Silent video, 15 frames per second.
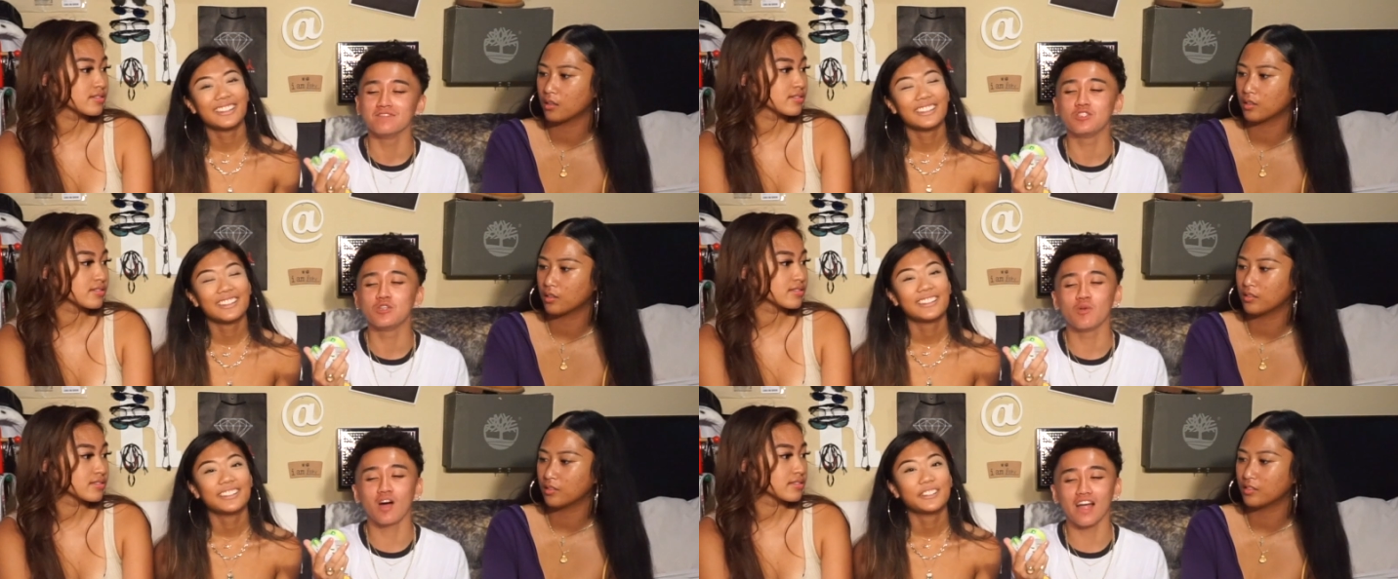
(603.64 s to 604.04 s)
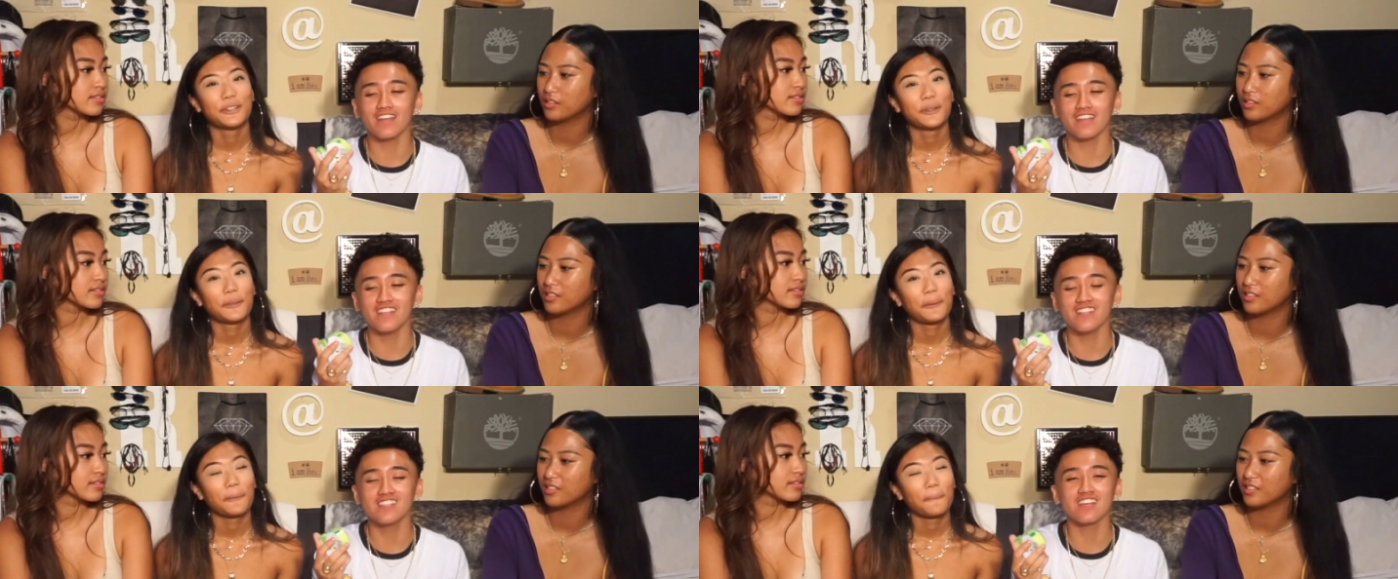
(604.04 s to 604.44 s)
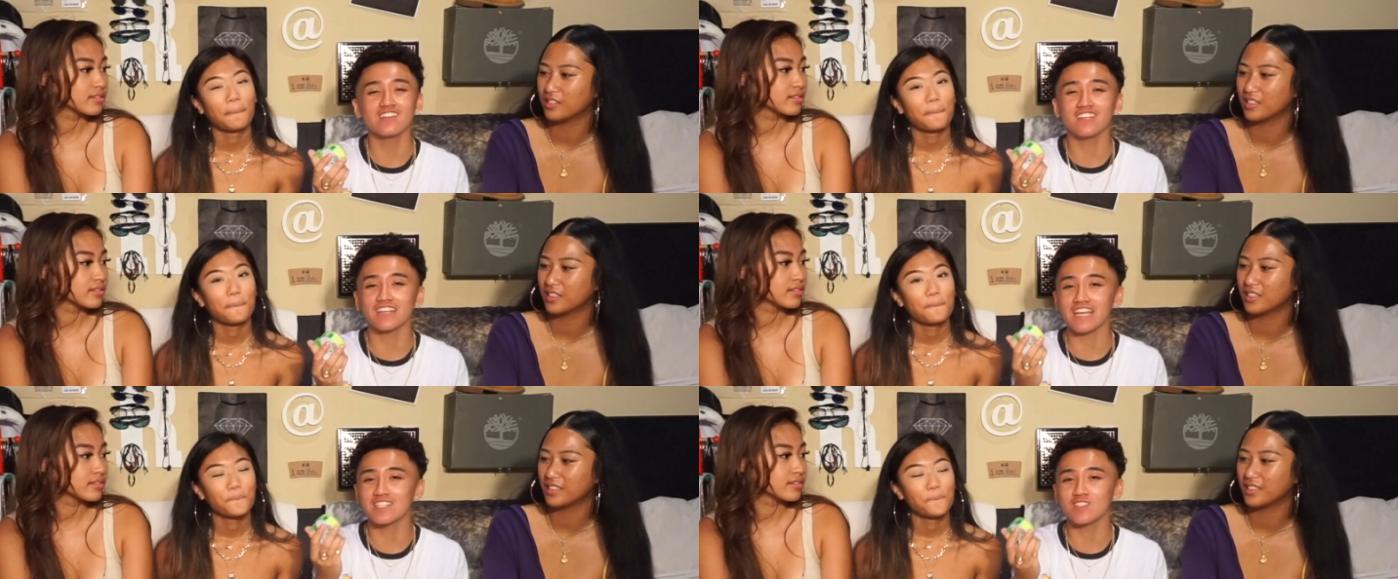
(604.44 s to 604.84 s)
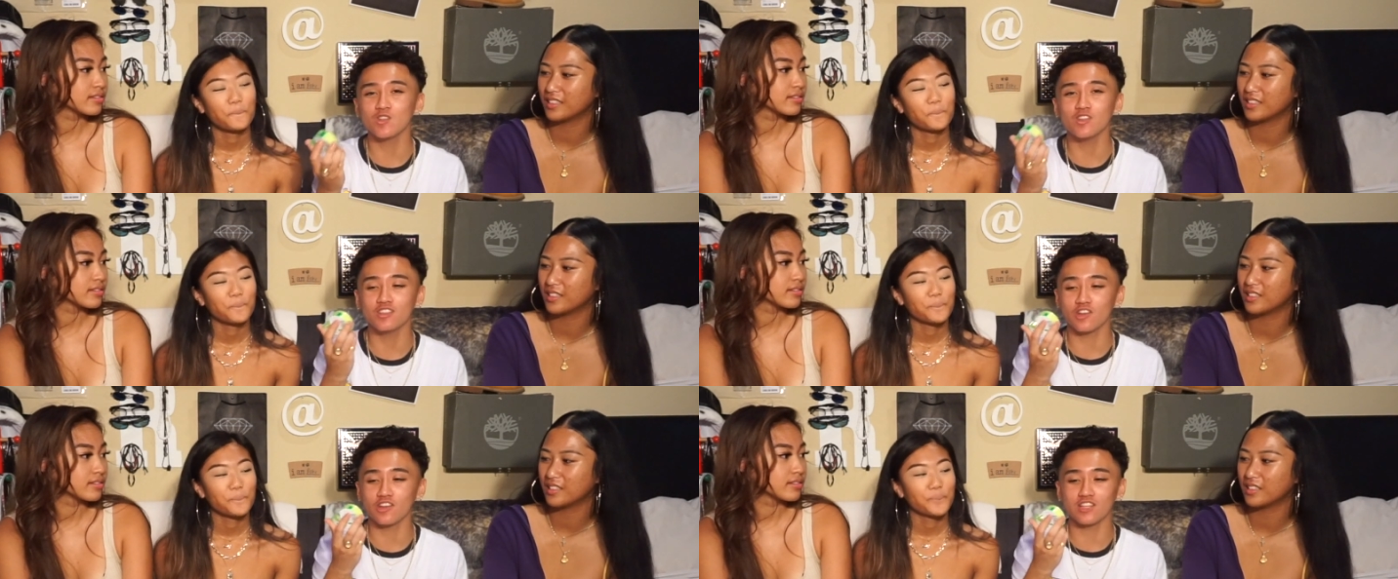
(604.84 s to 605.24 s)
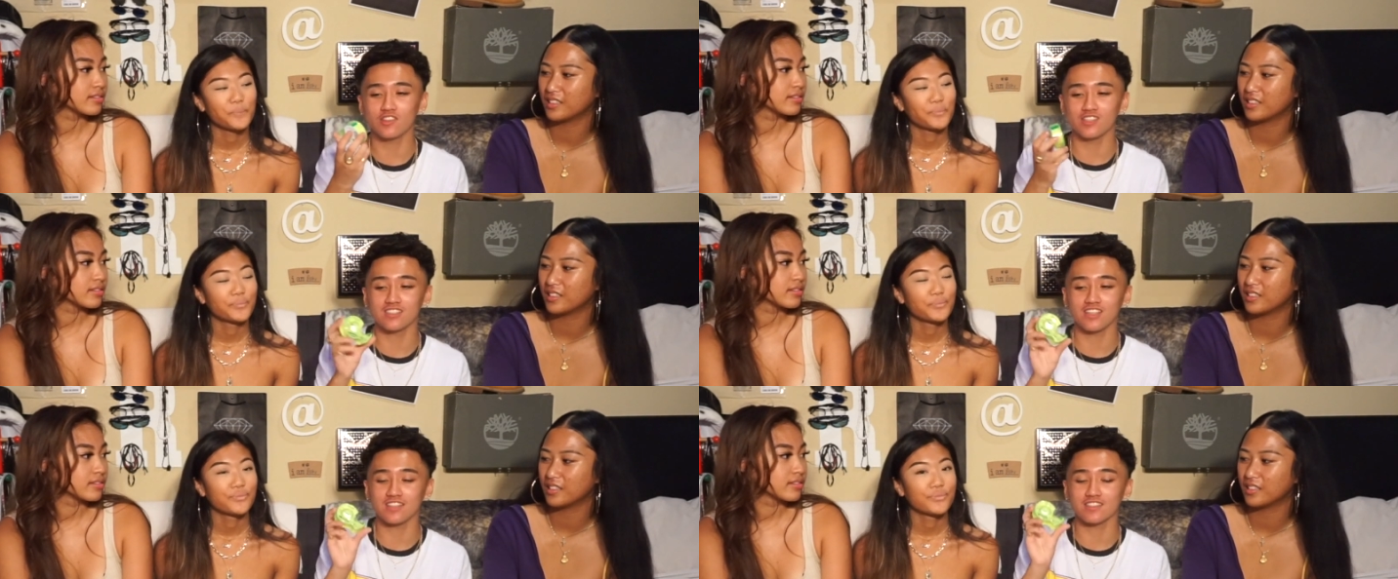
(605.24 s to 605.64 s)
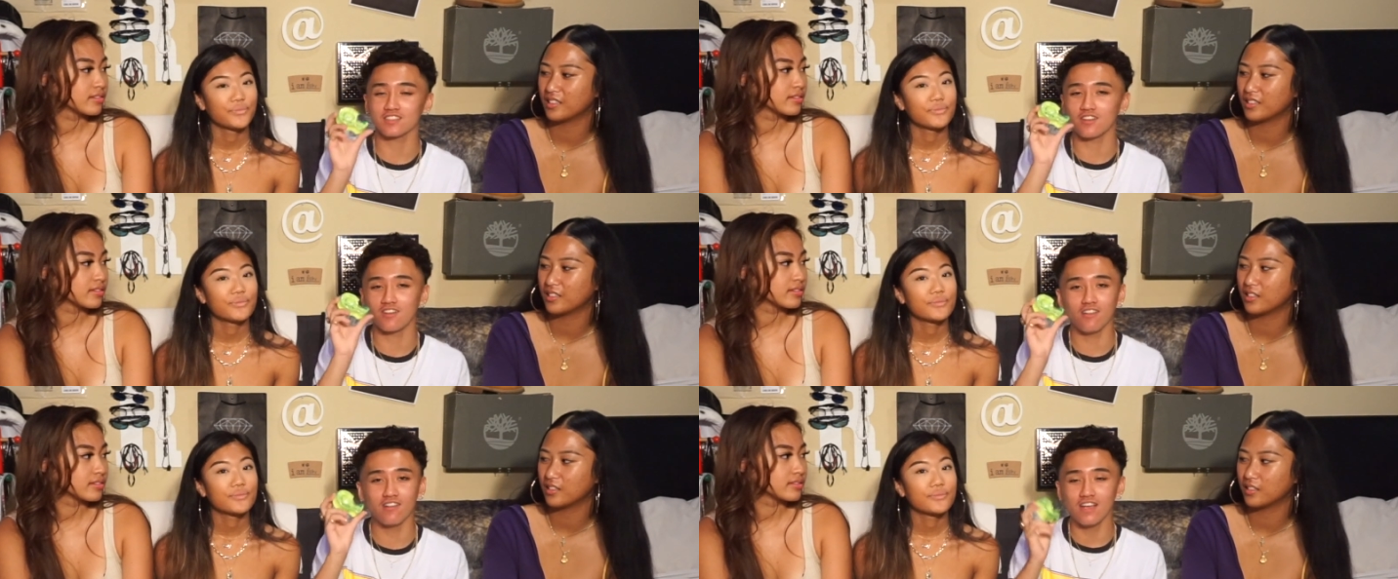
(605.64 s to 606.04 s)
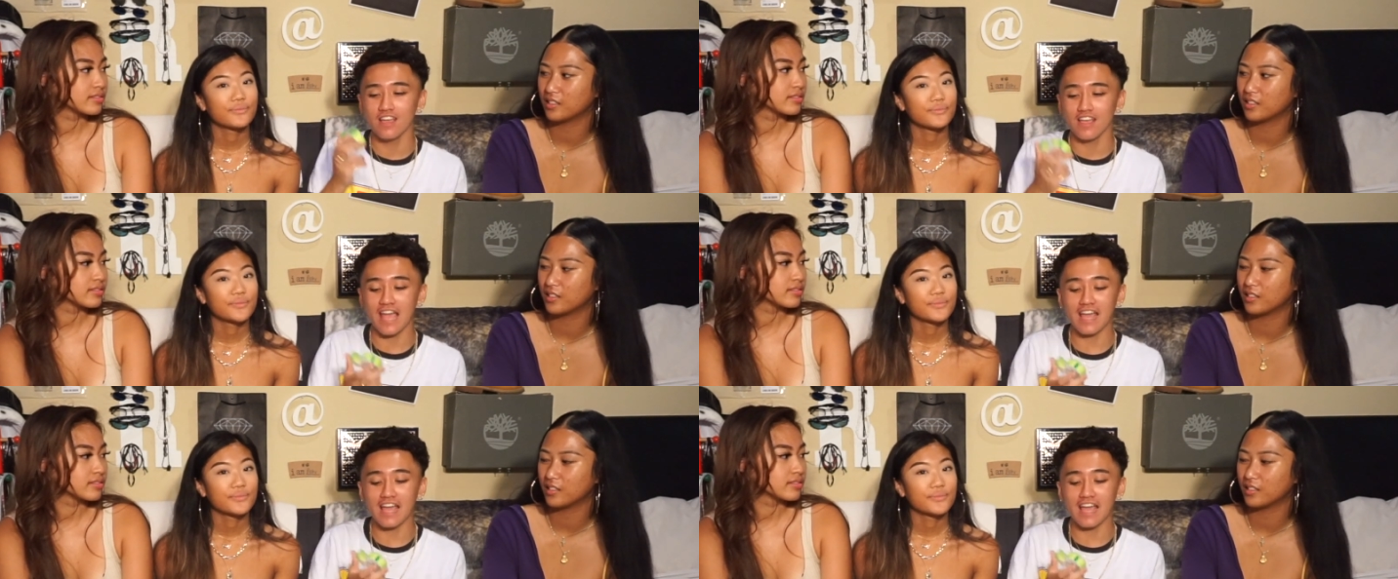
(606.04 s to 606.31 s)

Speaker 1: do I need this? I was like, it's literally 33 cents, so.